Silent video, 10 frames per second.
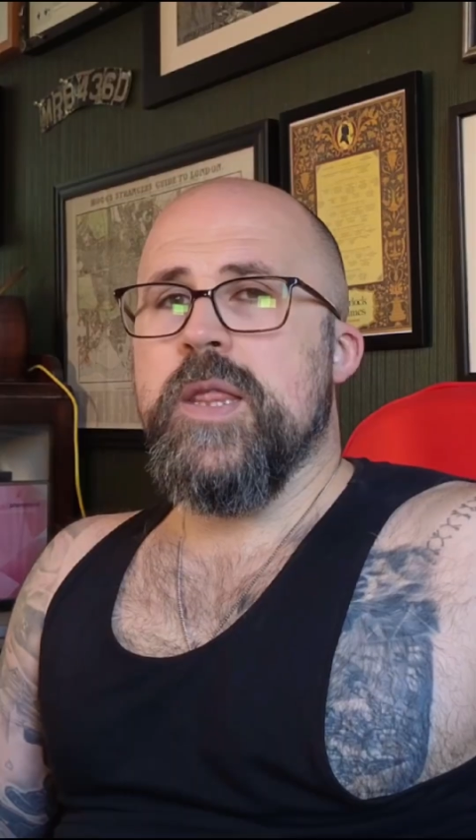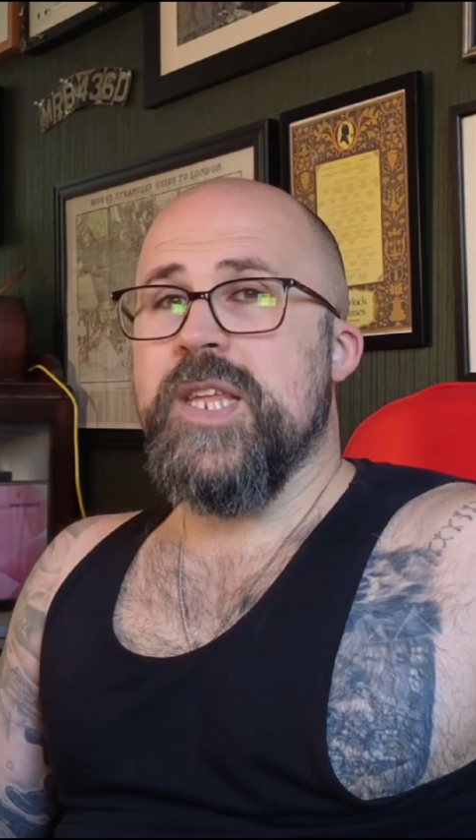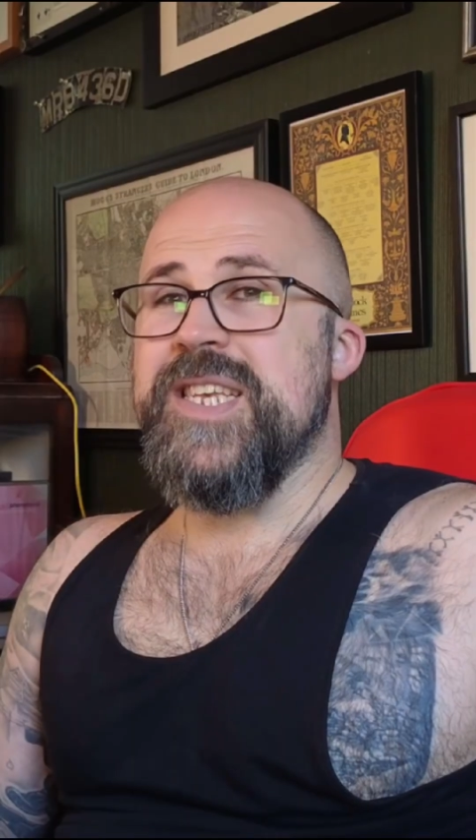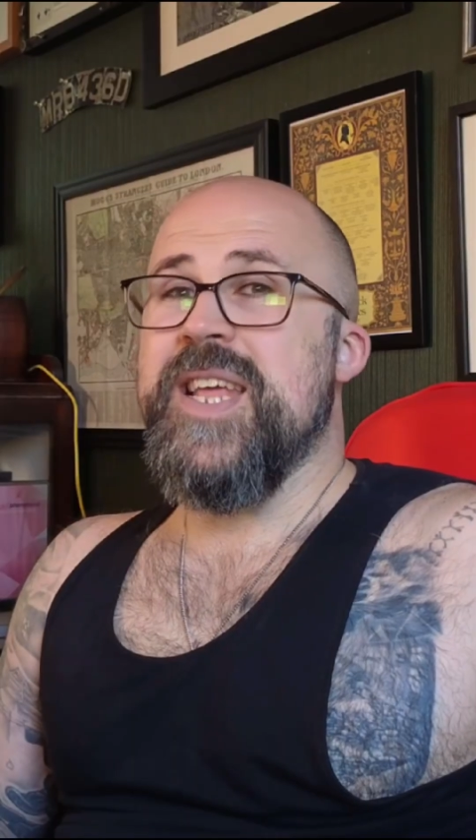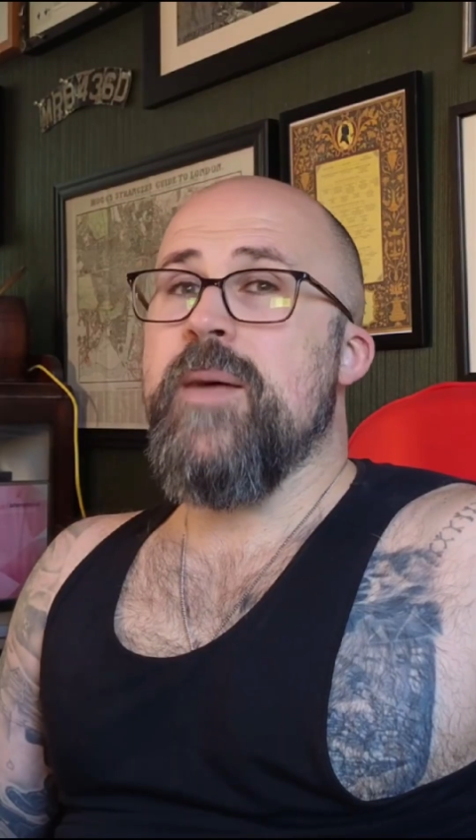
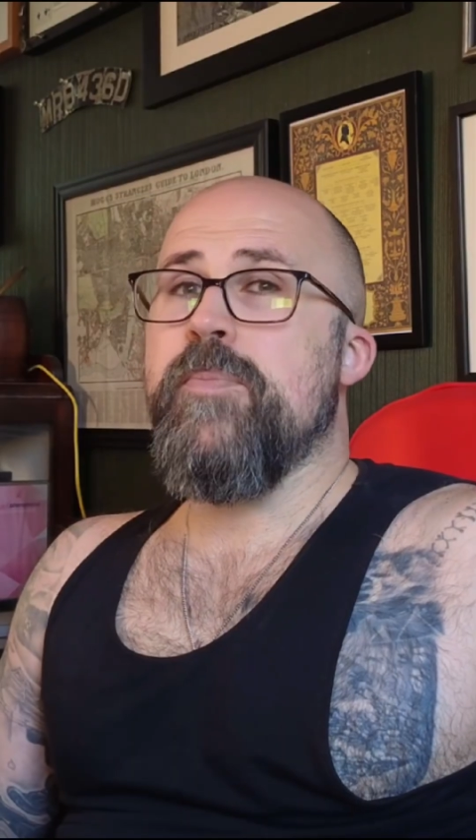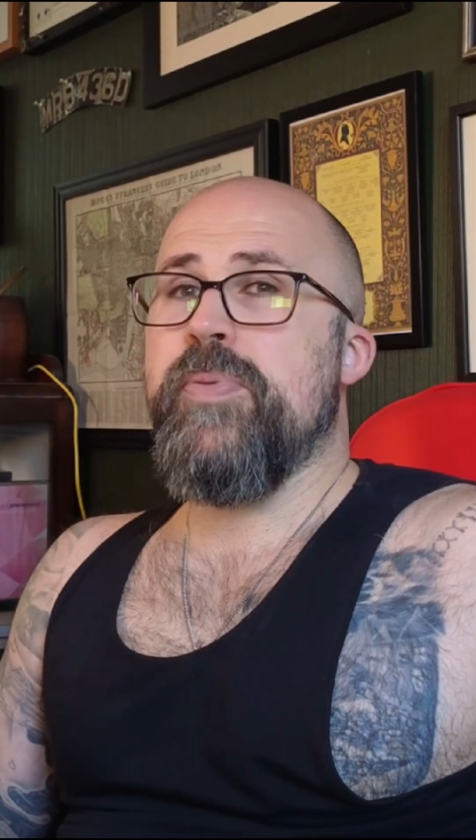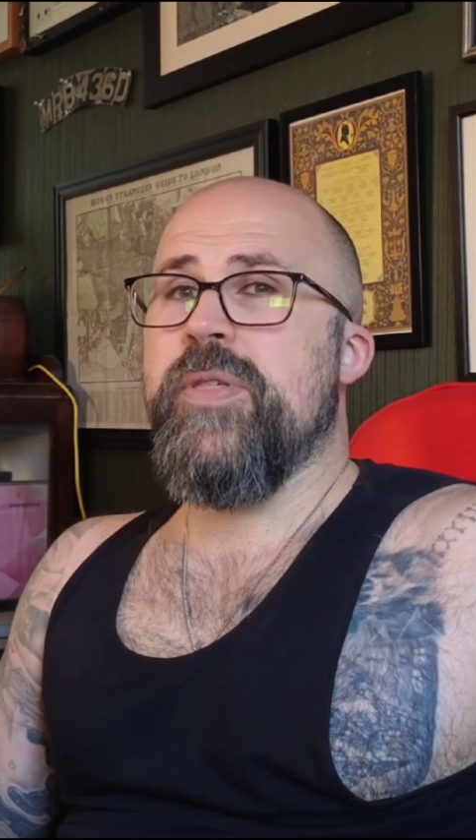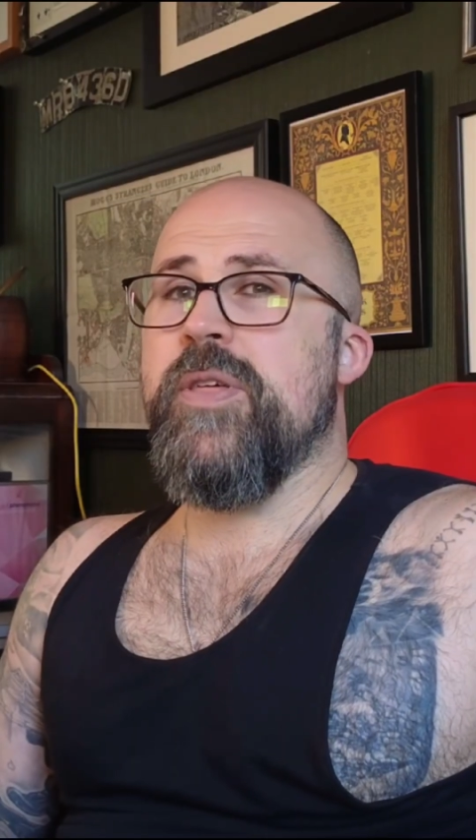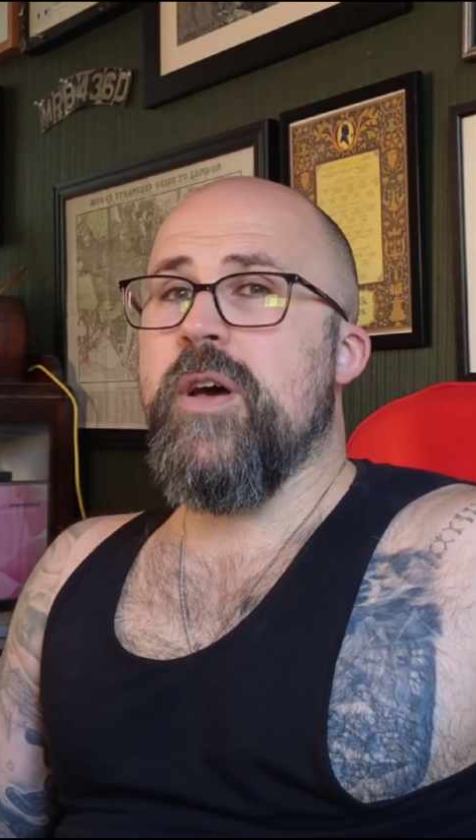the
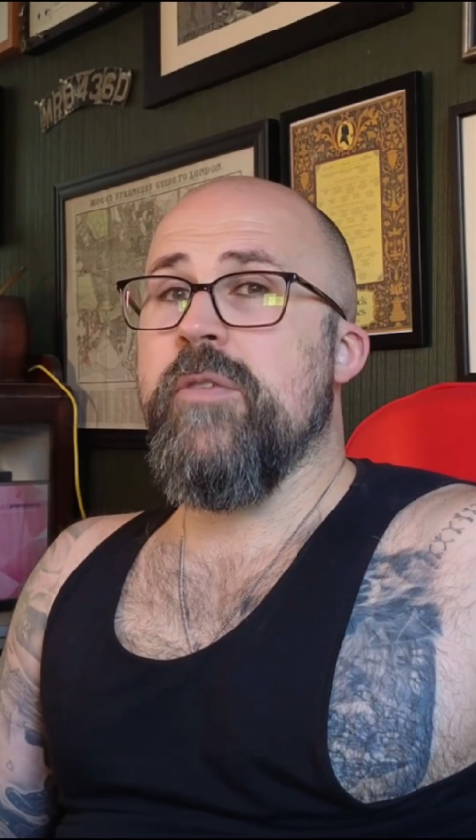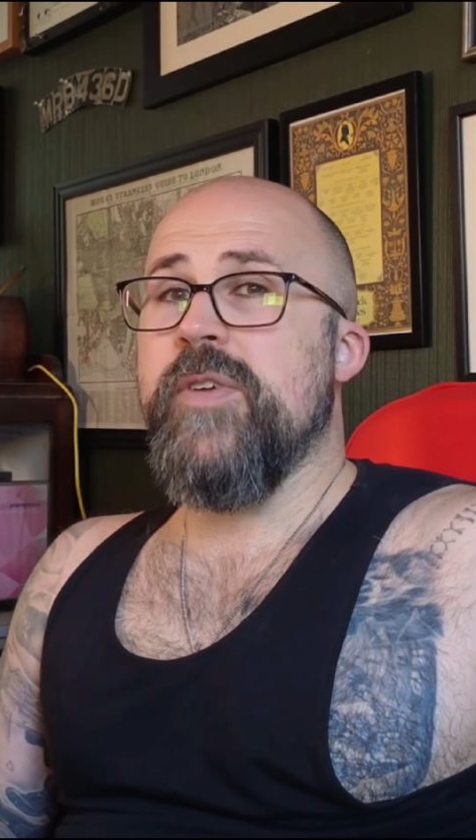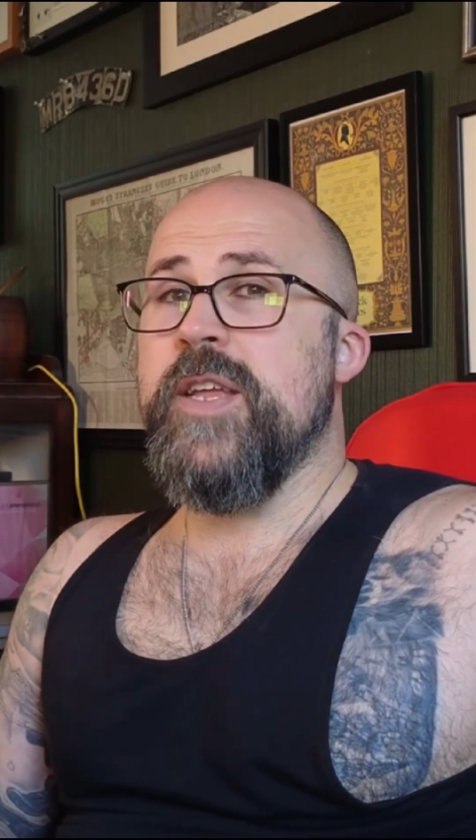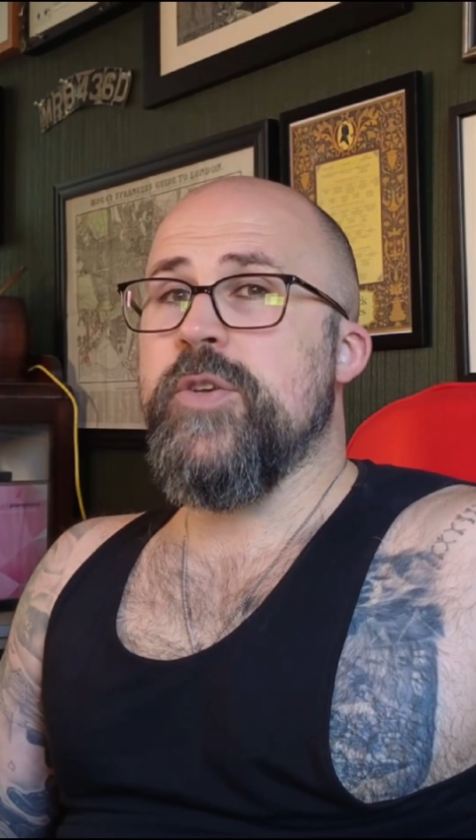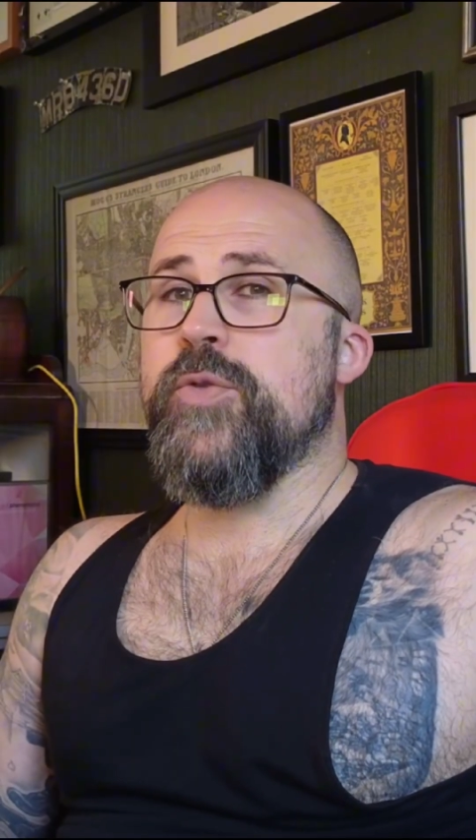depth of
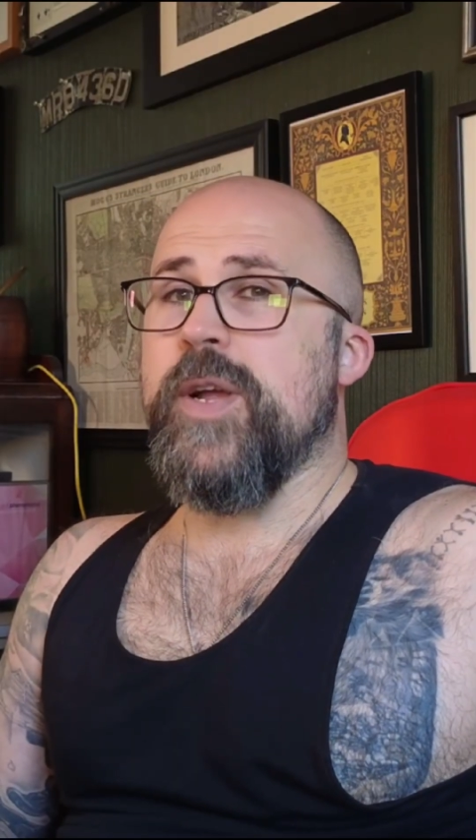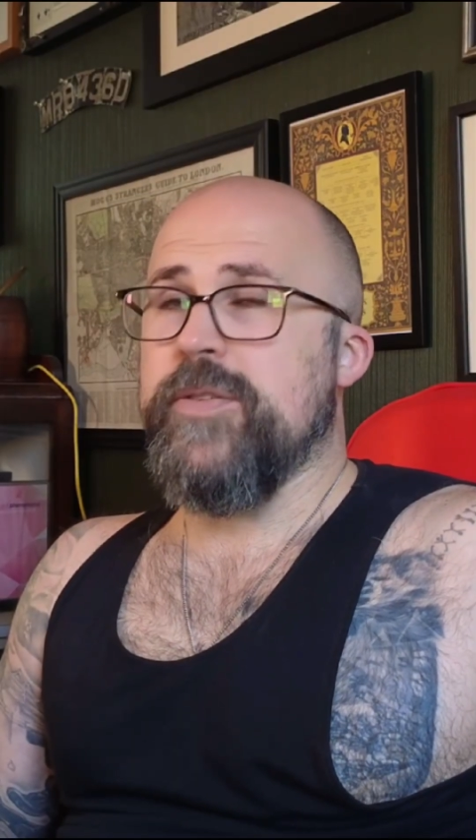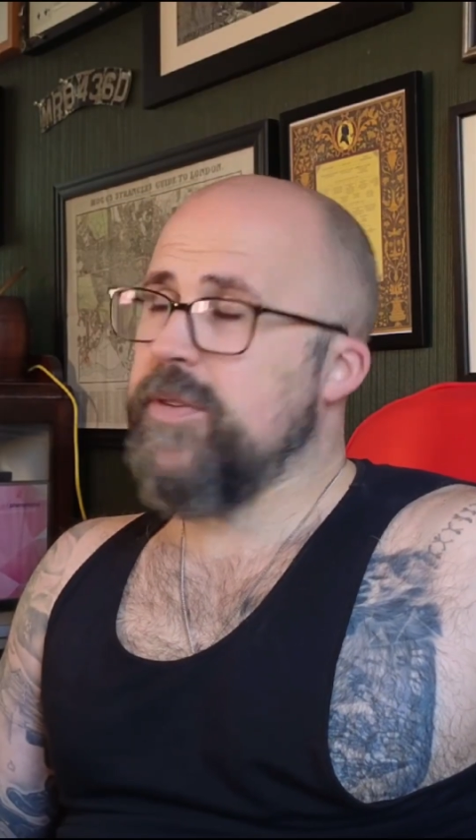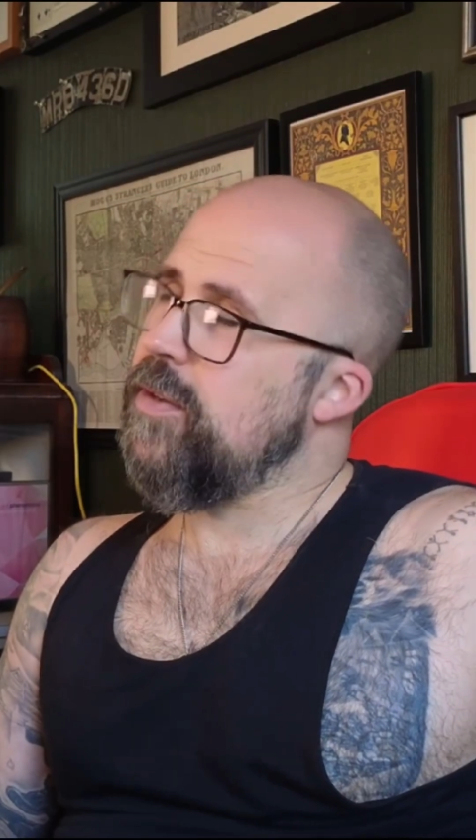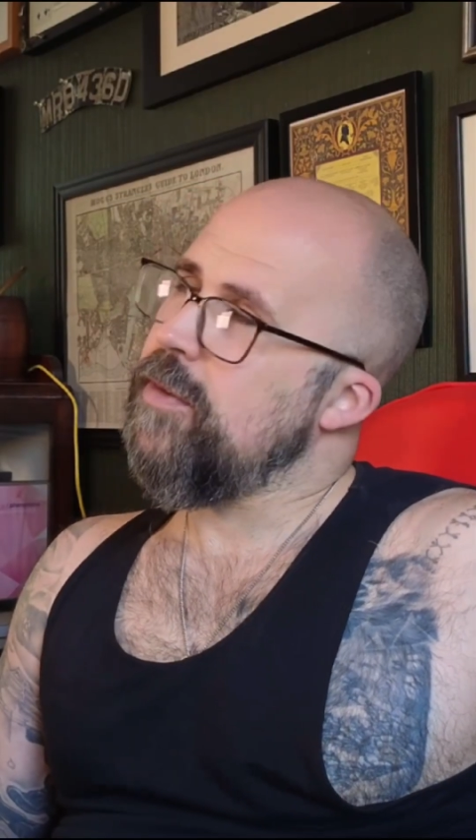interest.